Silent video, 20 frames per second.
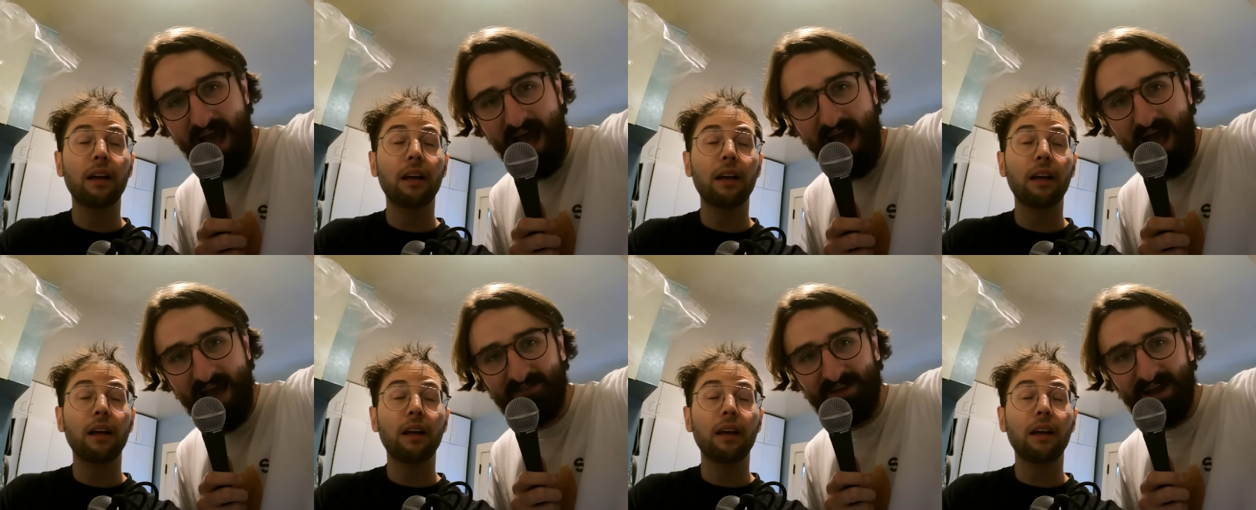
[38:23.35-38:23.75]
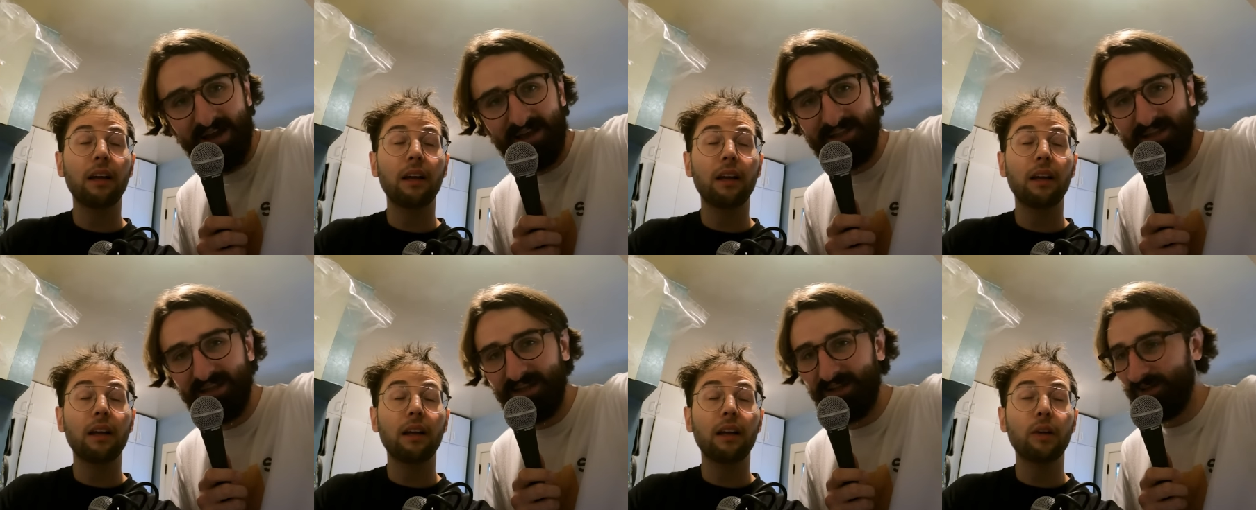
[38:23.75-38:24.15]
Speaker 1: I've got
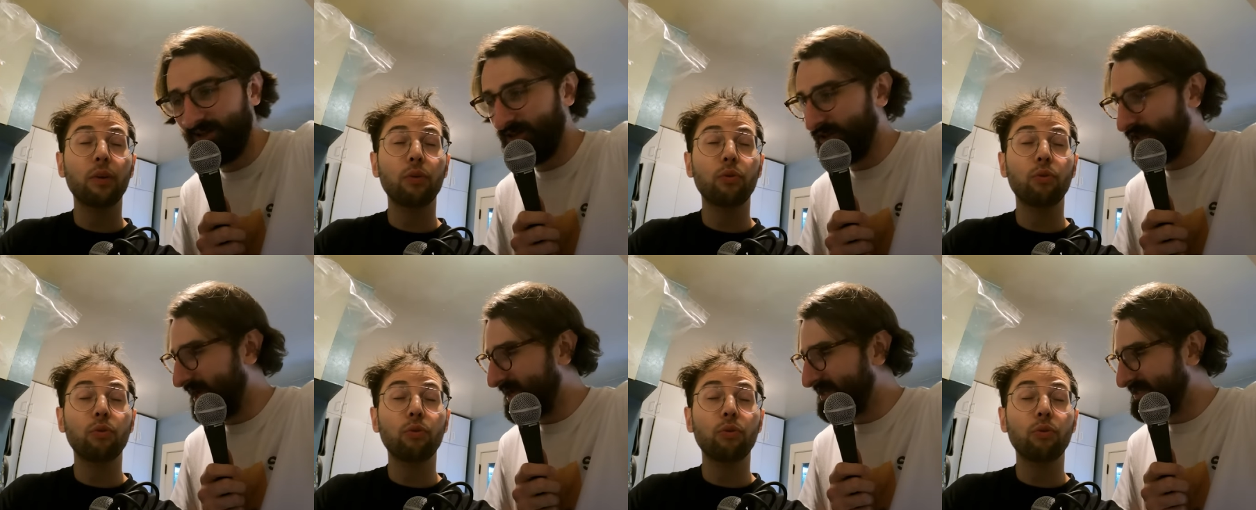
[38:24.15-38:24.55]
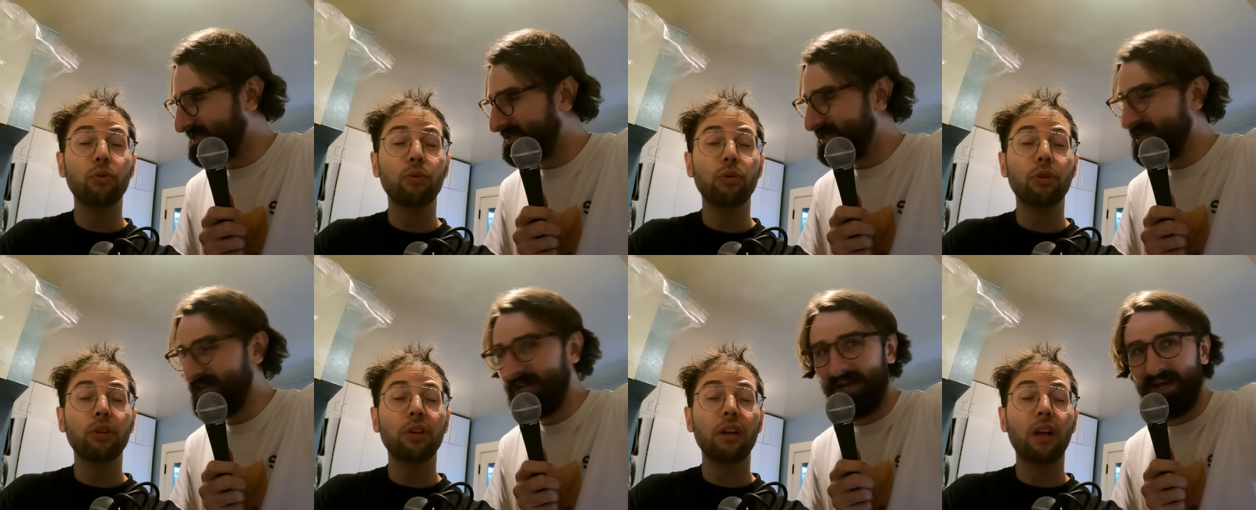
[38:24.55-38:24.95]
a little
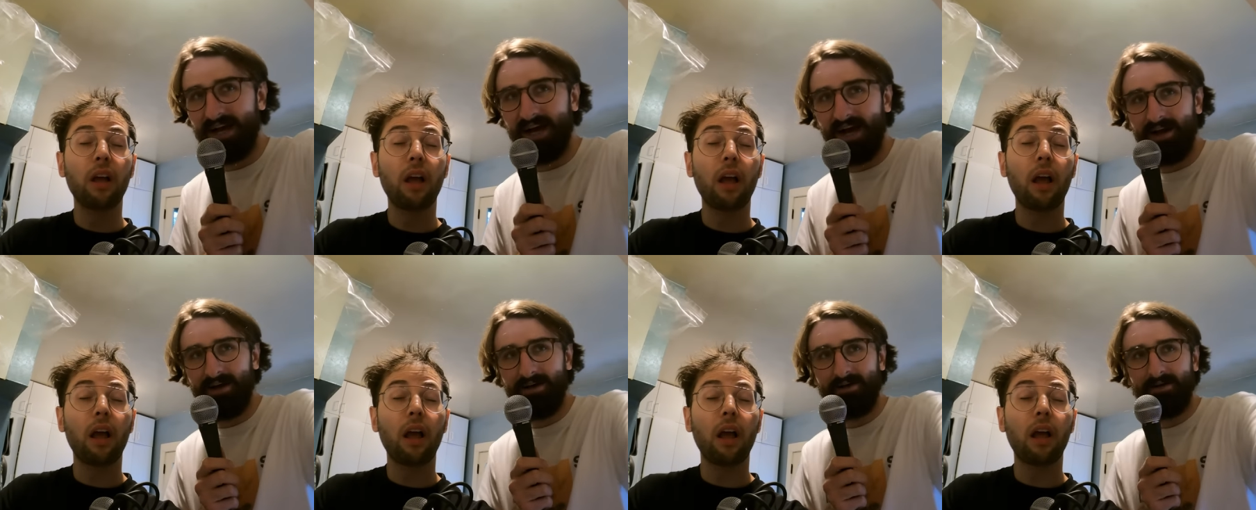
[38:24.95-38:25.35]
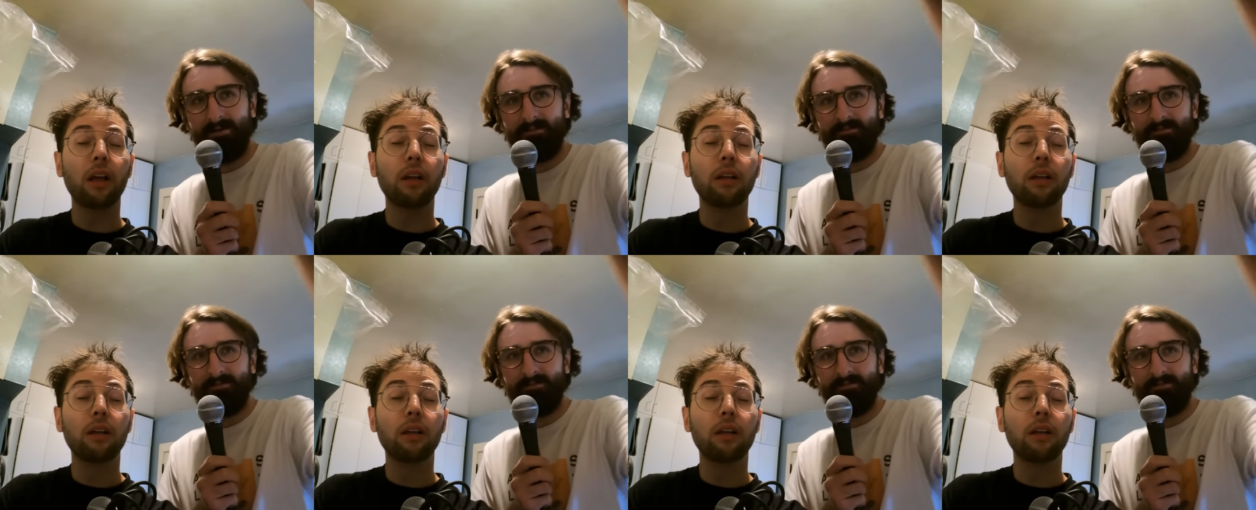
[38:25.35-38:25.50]
idea